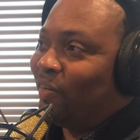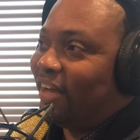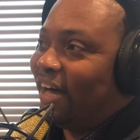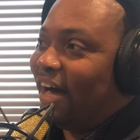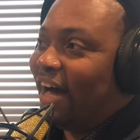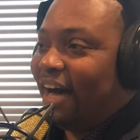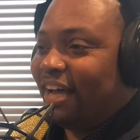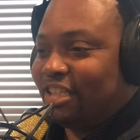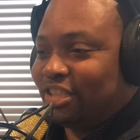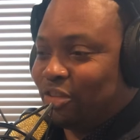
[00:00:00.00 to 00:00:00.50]

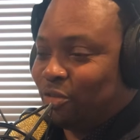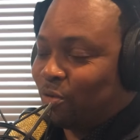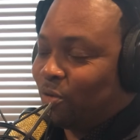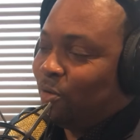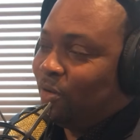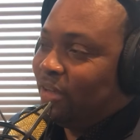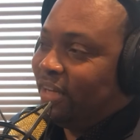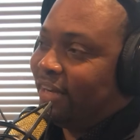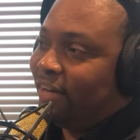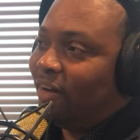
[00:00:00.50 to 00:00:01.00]
God is the
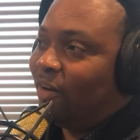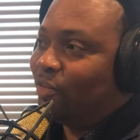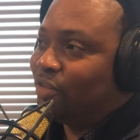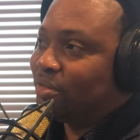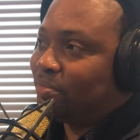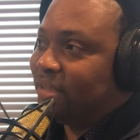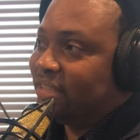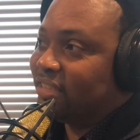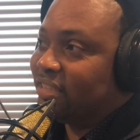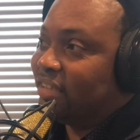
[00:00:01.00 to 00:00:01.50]
ruler and the
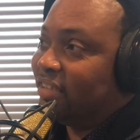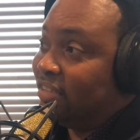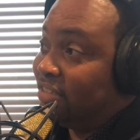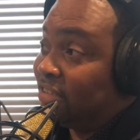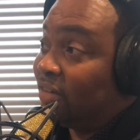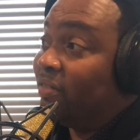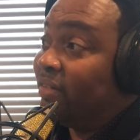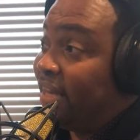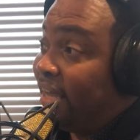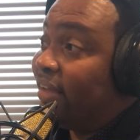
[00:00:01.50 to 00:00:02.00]
ultimate
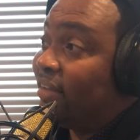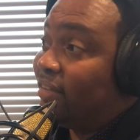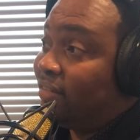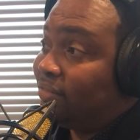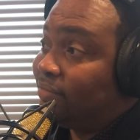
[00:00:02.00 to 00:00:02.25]
judge on that.